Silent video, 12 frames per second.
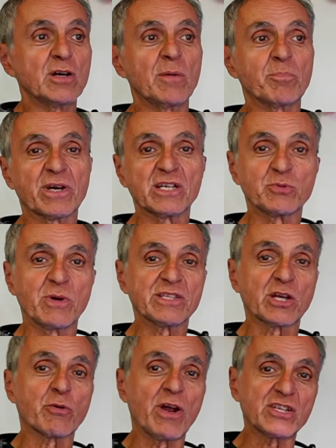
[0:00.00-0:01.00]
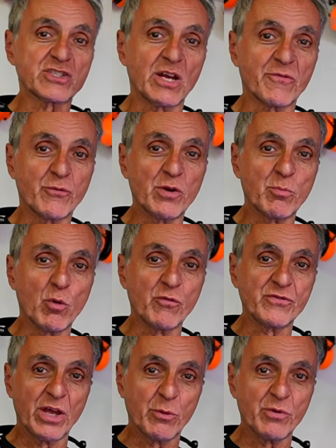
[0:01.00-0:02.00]
because we had the crankshaft
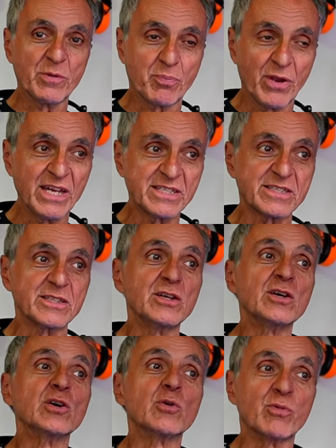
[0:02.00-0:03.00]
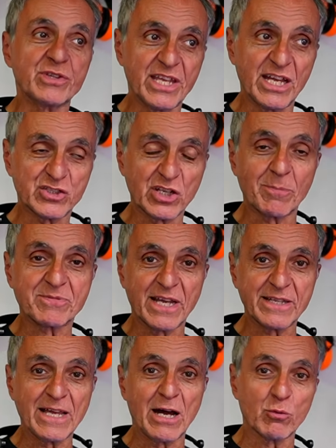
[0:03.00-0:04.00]
removed and replaced with the engine
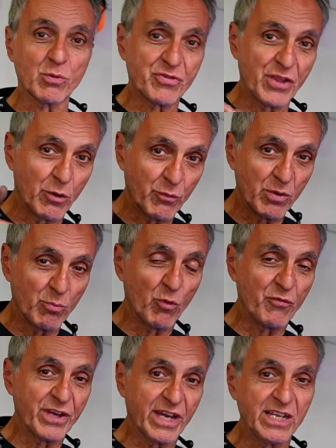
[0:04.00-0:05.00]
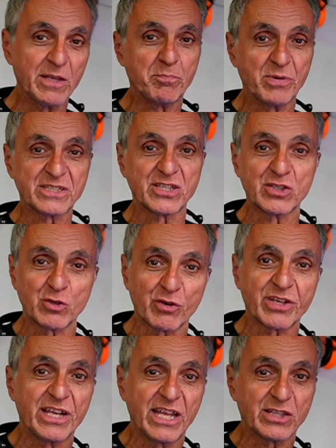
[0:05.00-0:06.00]
upside down without removing any pistons or
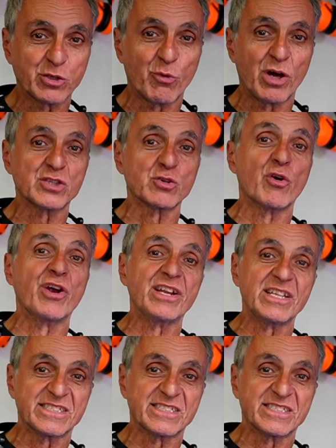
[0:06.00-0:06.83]
connector rods or any